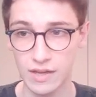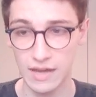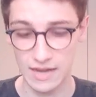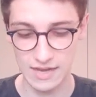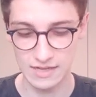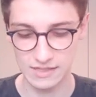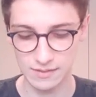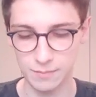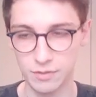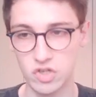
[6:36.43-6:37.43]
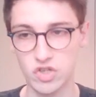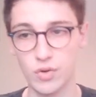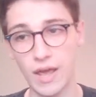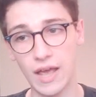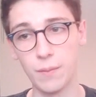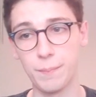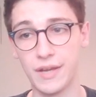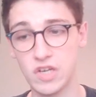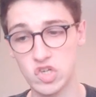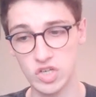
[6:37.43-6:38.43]
and I'm gonna show the help
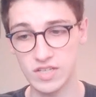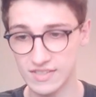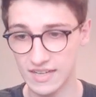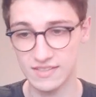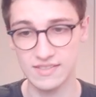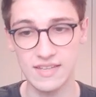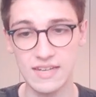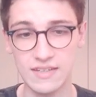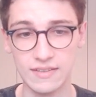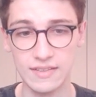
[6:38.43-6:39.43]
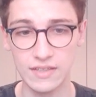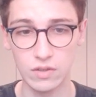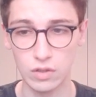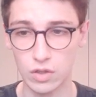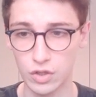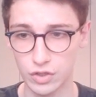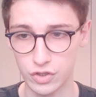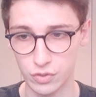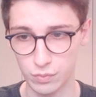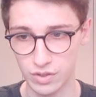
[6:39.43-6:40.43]
page. These scans take a little longer
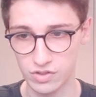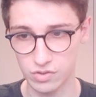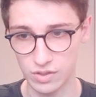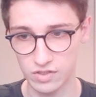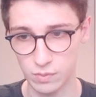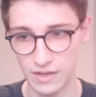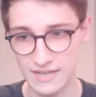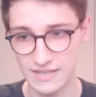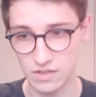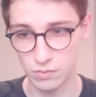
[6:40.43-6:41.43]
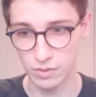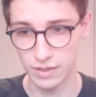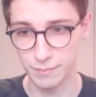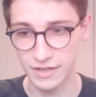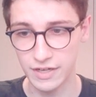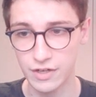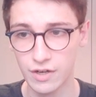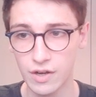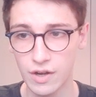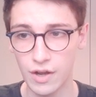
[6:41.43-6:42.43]
to run, so that's why I didn't run them here.